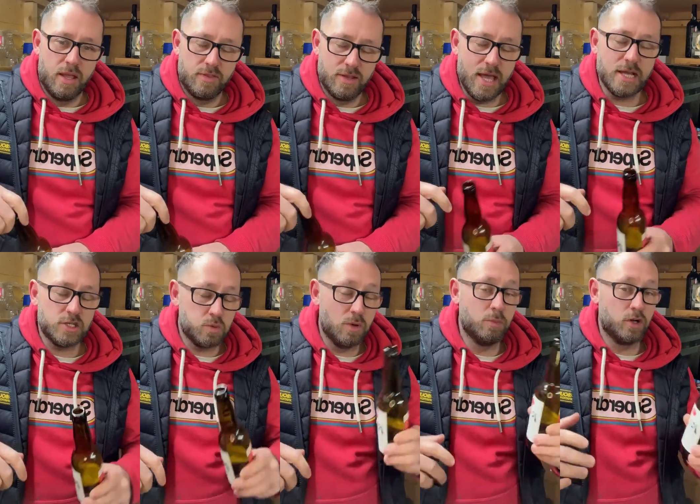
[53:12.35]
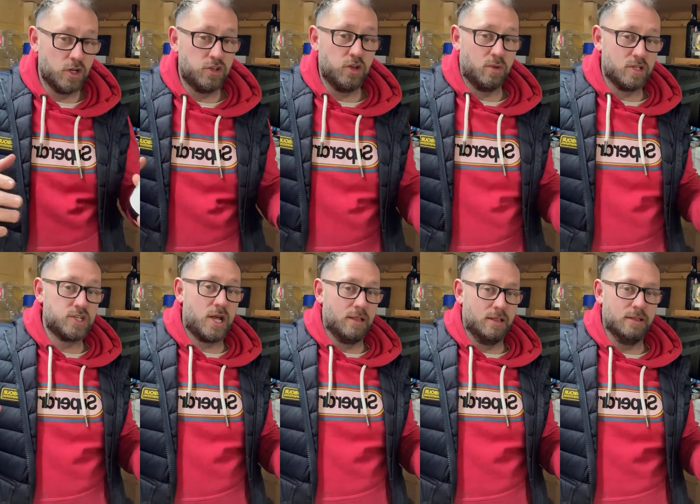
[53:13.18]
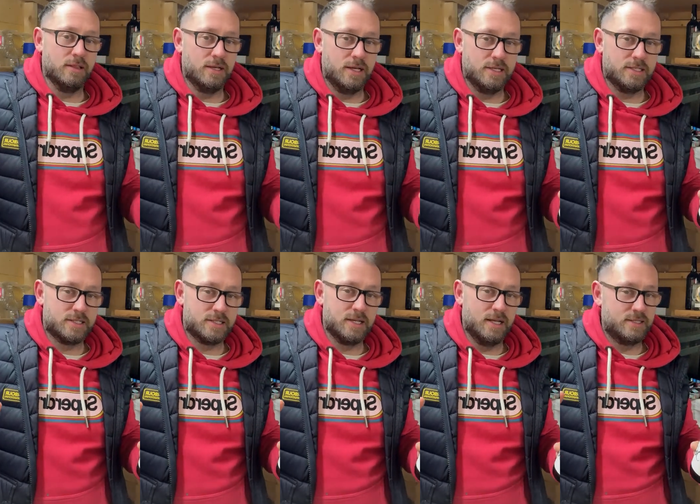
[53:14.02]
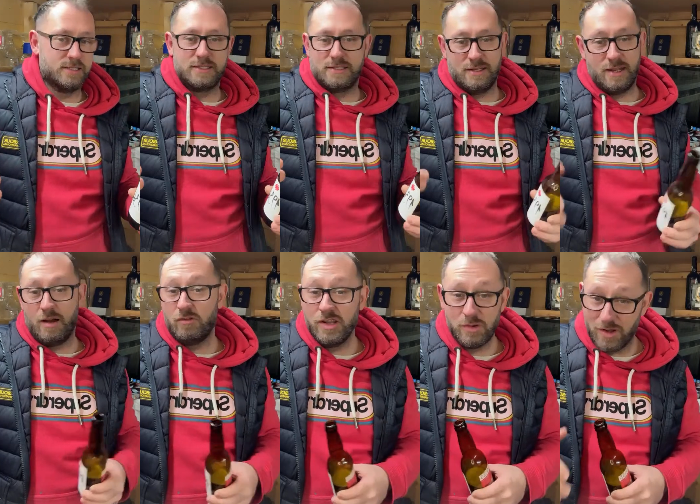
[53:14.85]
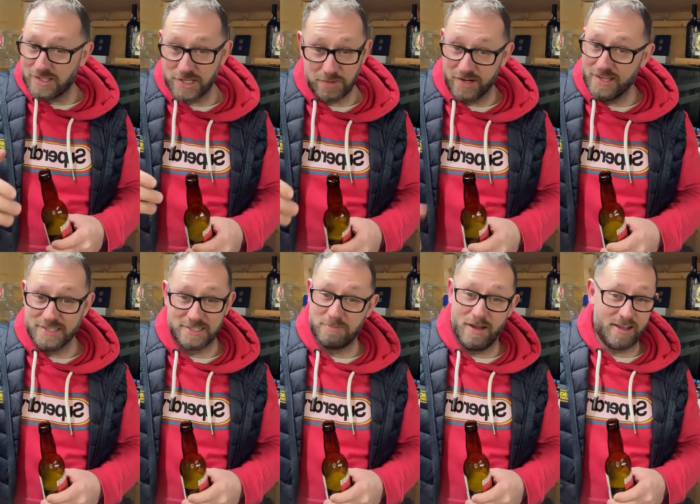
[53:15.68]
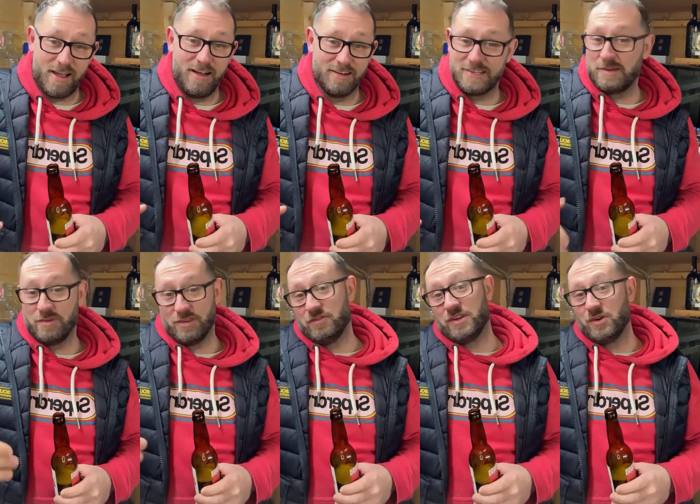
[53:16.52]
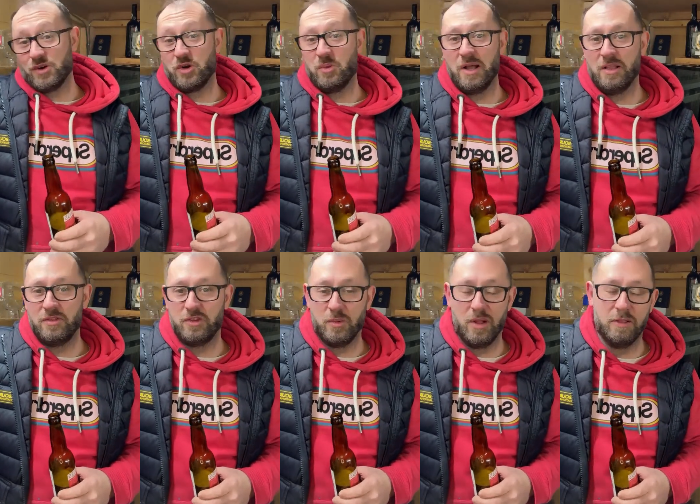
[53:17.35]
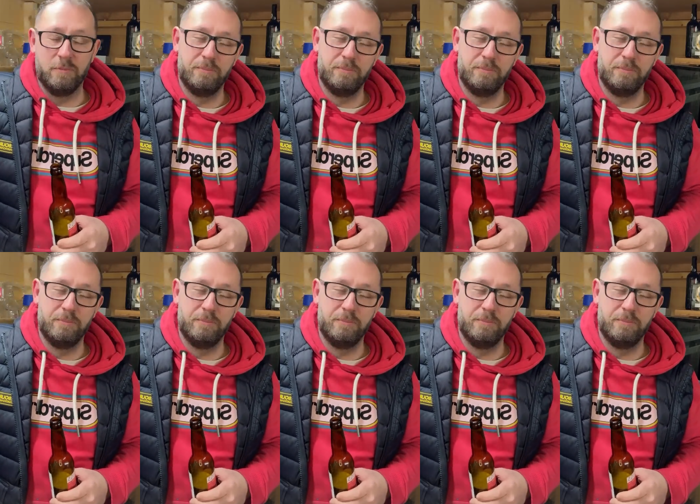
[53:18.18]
The next one I'm going to do on the channel, it's. I really want to tell you what it is, but I can't because I want the video to go do well.